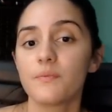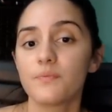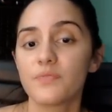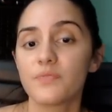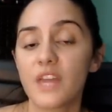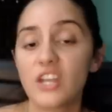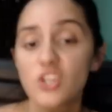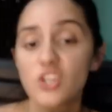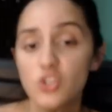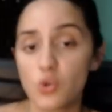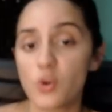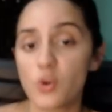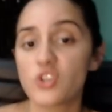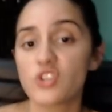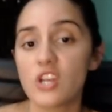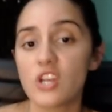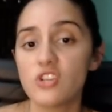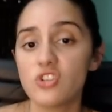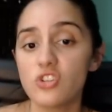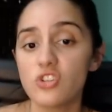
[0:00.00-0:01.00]
that is
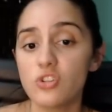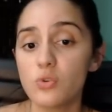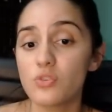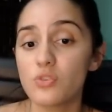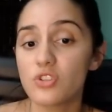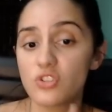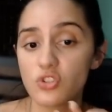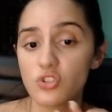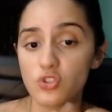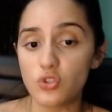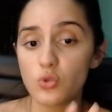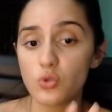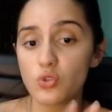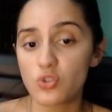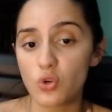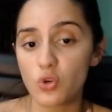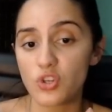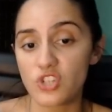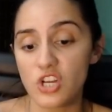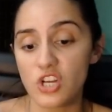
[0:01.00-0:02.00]
shortchanging you, this is you
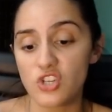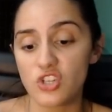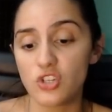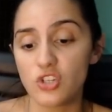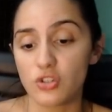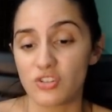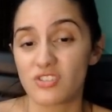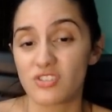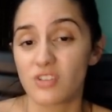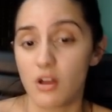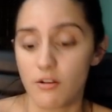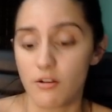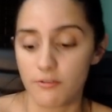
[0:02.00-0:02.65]
shortchanging yourself.